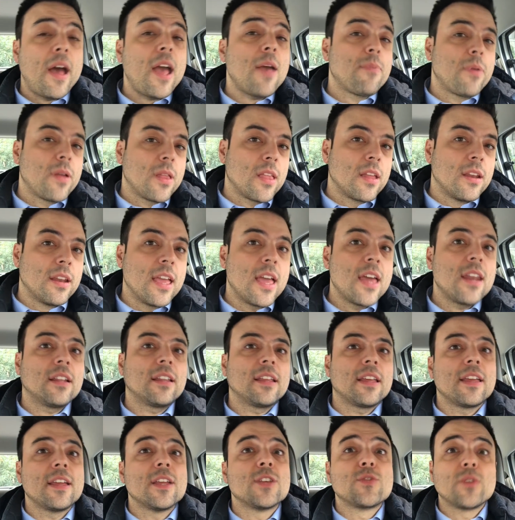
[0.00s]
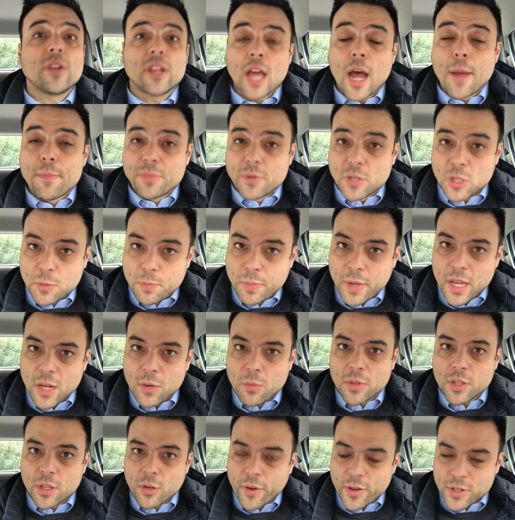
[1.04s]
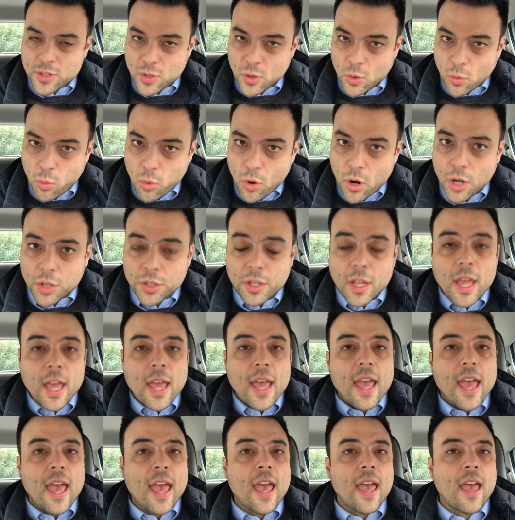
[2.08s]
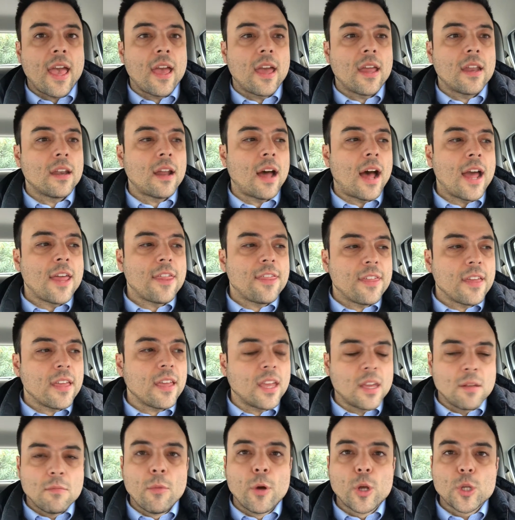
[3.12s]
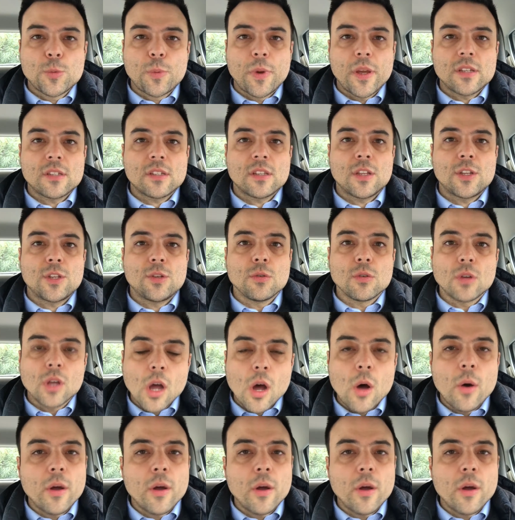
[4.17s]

opinion, Italy is really up to speed with the rest of the world, and I think in most places that you go,